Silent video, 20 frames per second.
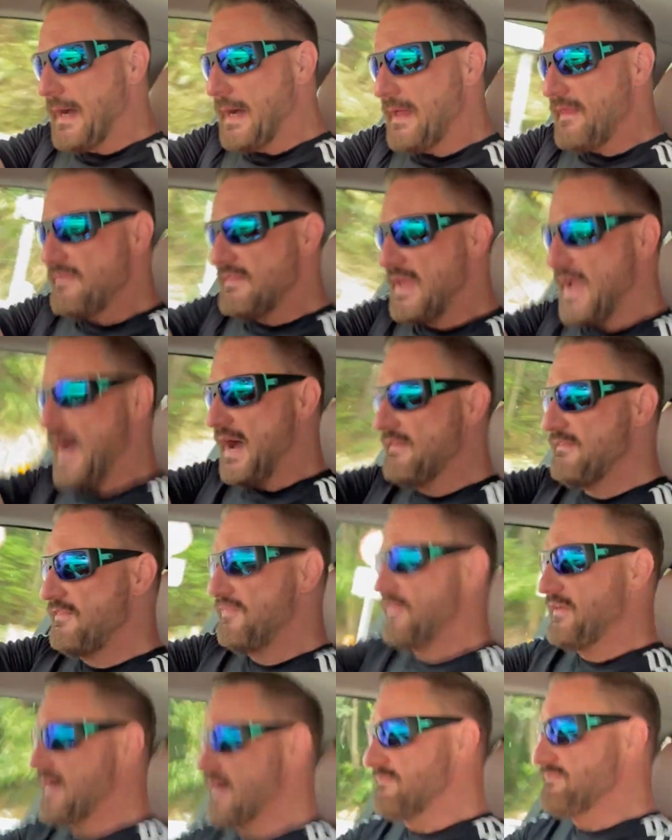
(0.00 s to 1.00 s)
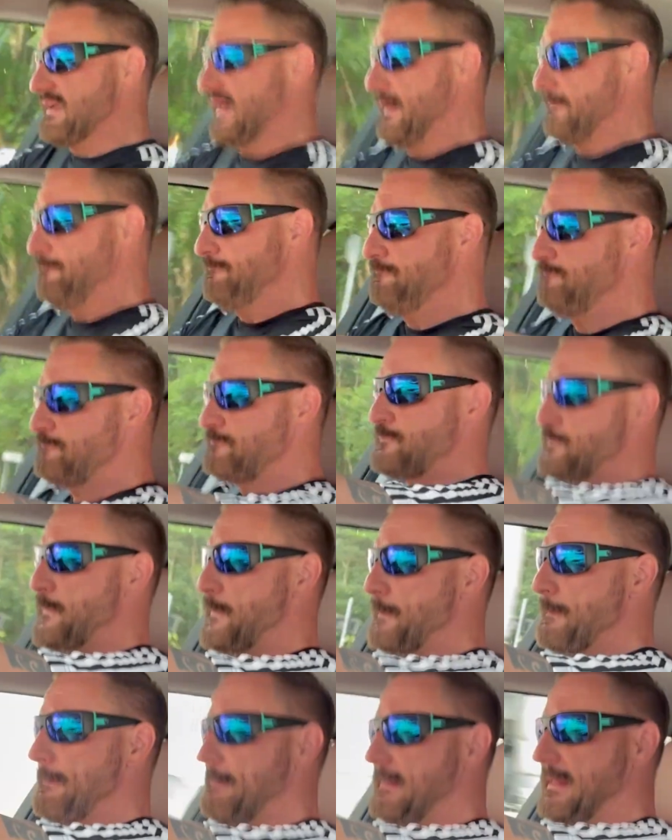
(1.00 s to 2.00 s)
The other thing I've done
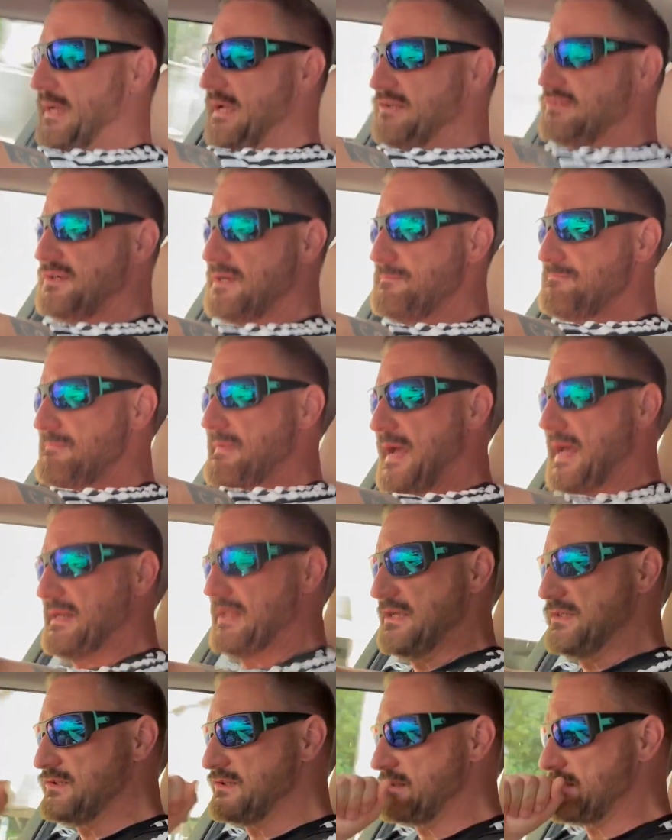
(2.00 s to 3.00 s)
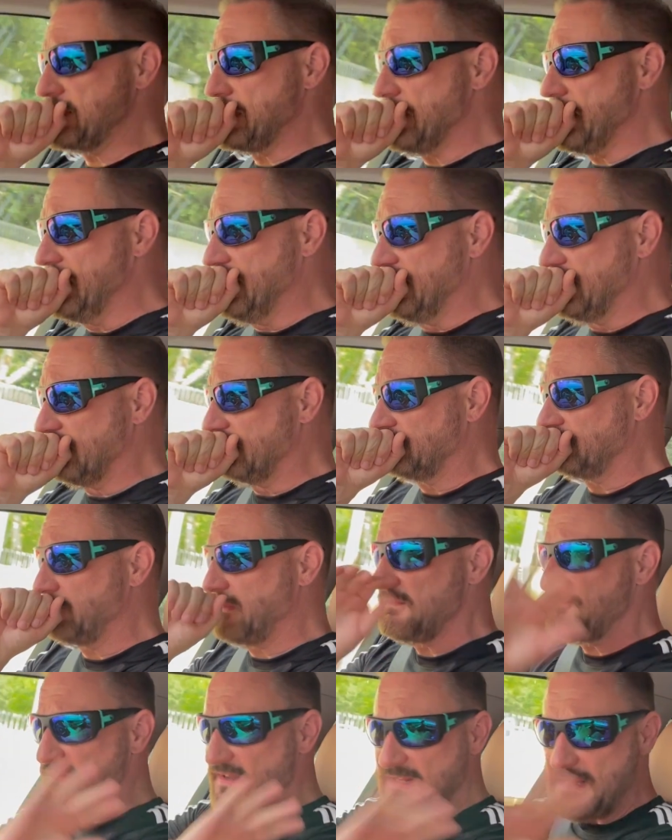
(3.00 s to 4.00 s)
is I managed, well,
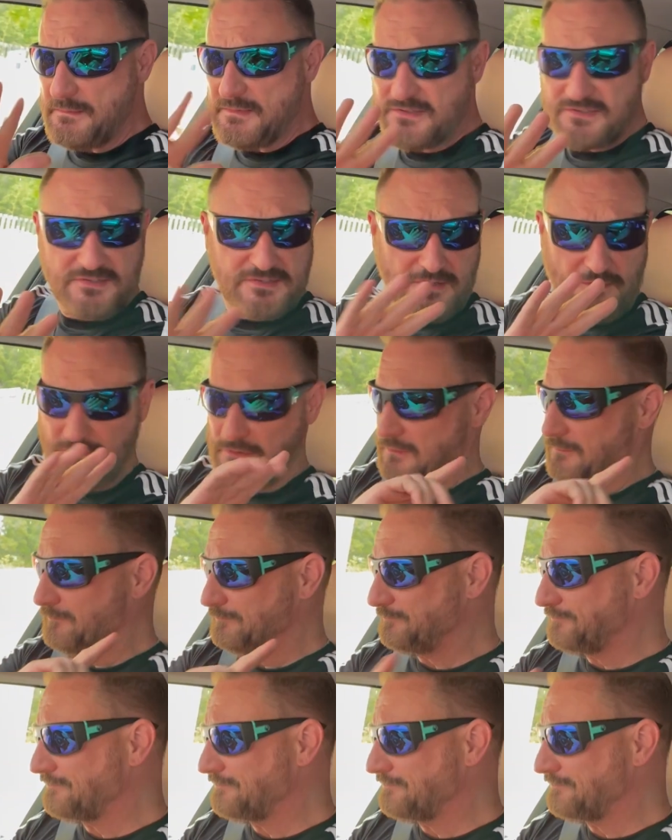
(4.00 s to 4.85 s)
in fact, let me just tell you,